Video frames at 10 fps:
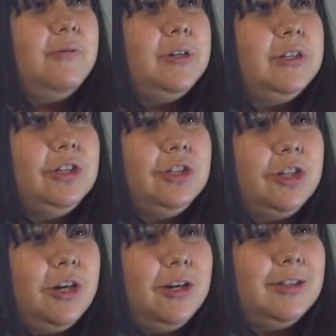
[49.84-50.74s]
was
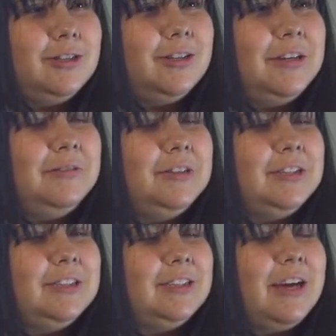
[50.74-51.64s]
shocked. I
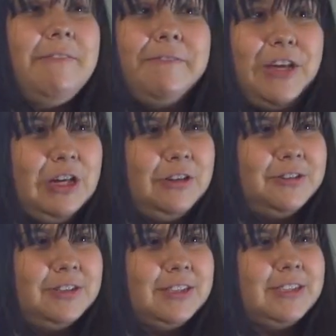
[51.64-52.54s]
was
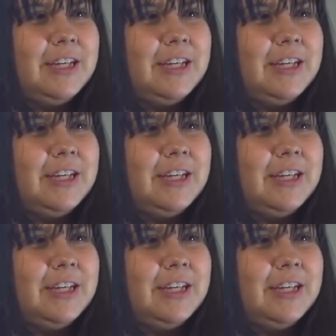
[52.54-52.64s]
confused.